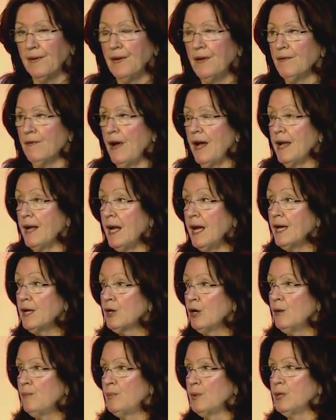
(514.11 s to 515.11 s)
Right? And I
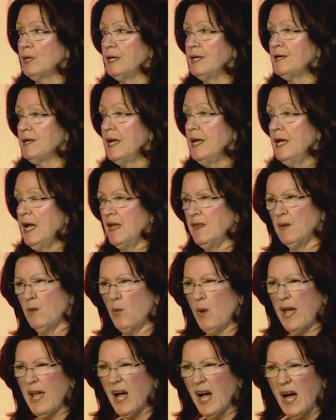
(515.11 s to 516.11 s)
got bullied, and the
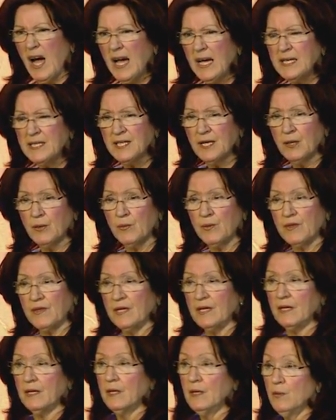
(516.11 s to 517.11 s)
way I dealt with
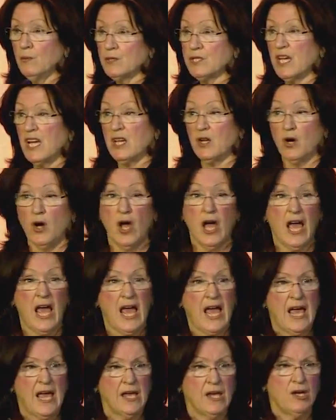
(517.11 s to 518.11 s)
it was I got
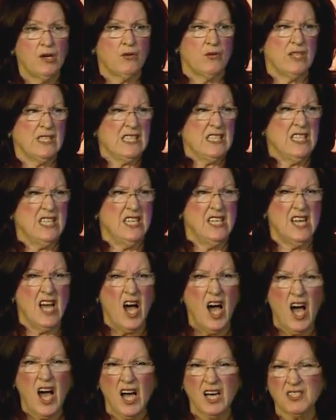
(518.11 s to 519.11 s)
angry and
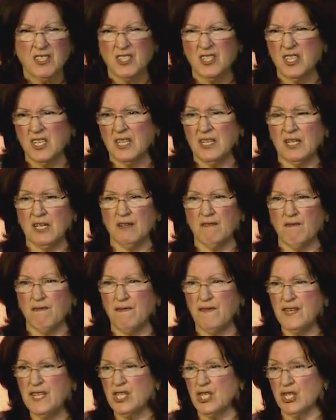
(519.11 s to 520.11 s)
nasty and
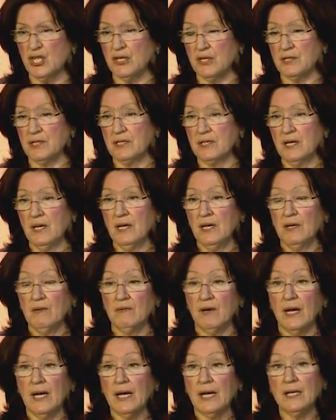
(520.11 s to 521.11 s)
vicious
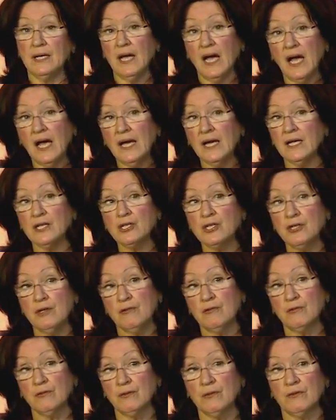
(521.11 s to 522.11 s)
right? And I actually
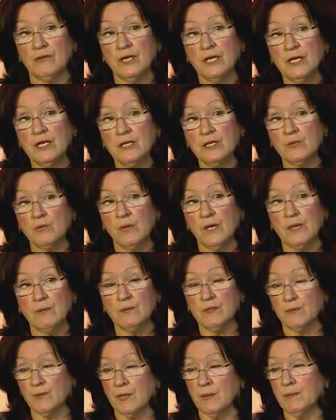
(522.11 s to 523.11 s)
thought that his way
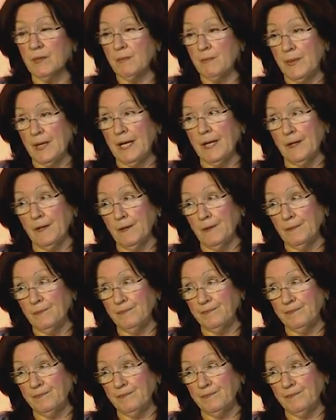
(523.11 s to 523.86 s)
was probably better